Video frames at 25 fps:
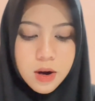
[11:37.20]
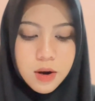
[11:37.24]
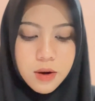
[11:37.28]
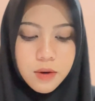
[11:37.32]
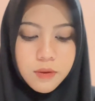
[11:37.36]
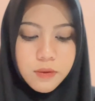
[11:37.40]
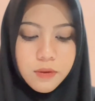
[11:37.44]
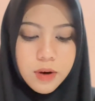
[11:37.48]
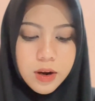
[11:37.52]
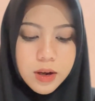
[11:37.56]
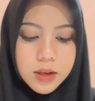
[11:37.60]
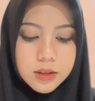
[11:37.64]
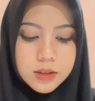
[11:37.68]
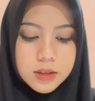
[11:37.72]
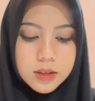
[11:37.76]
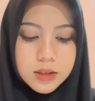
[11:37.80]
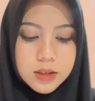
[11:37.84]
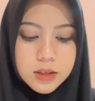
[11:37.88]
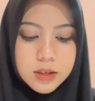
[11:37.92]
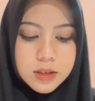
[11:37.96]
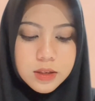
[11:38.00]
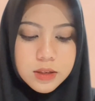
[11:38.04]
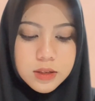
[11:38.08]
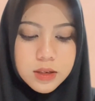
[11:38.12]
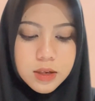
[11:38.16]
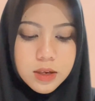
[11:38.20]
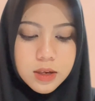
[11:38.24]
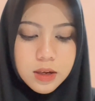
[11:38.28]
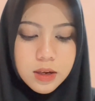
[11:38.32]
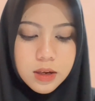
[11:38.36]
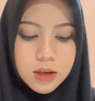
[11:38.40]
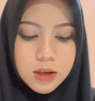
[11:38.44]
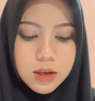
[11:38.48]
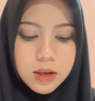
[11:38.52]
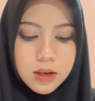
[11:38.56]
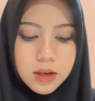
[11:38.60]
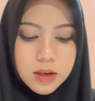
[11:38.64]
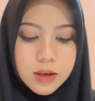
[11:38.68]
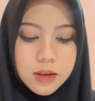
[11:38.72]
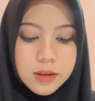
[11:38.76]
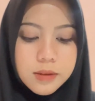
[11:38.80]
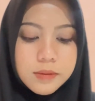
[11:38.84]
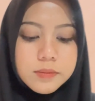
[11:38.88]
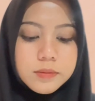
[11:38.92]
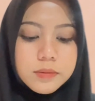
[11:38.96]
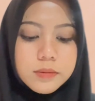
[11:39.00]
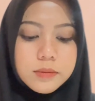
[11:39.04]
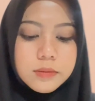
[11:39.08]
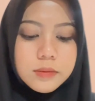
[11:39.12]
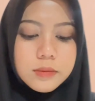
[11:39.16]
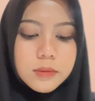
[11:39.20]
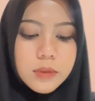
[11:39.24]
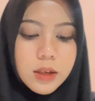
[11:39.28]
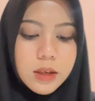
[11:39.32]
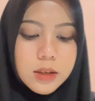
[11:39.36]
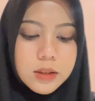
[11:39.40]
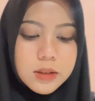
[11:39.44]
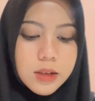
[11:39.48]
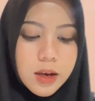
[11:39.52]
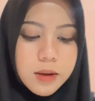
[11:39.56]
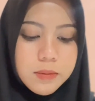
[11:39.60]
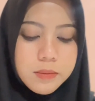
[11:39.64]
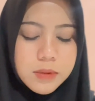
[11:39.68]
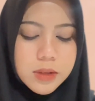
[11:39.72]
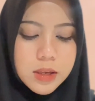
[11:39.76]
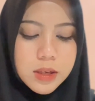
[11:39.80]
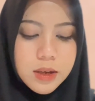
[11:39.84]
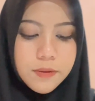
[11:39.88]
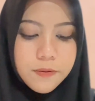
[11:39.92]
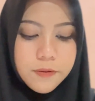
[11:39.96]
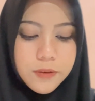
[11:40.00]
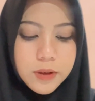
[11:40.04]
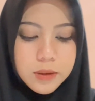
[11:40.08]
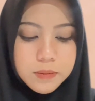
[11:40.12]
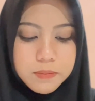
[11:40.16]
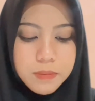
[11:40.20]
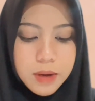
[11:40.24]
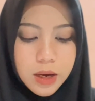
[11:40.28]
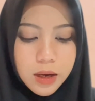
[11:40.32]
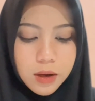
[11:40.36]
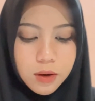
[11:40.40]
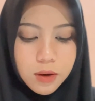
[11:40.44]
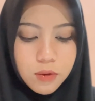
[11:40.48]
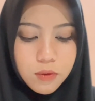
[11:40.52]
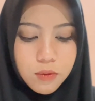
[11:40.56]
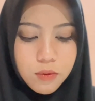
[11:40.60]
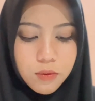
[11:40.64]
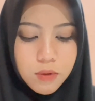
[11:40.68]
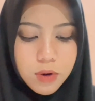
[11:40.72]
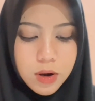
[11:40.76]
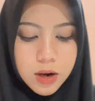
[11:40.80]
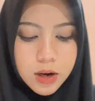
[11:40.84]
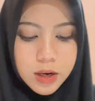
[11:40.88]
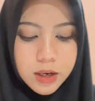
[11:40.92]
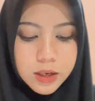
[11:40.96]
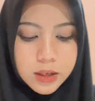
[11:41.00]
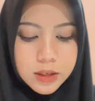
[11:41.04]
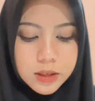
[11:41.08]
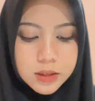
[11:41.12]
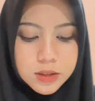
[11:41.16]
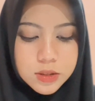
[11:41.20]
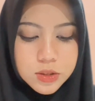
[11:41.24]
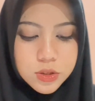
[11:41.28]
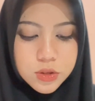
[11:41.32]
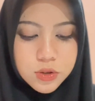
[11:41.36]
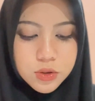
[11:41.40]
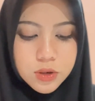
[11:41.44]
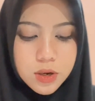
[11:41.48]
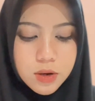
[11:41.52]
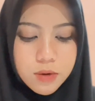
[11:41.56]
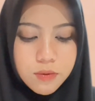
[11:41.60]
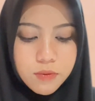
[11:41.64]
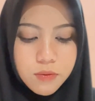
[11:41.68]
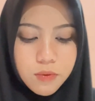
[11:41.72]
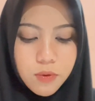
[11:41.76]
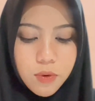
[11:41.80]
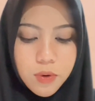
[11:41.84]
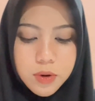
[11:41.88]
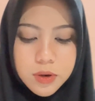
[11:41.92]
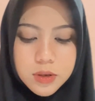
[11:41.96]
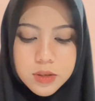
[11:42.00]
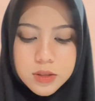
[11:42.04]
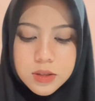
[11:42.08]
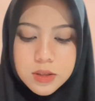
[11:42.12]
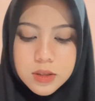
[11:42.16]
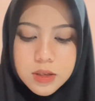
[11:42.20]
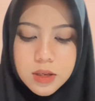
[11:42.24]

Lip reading: writing the timely feedback when student works,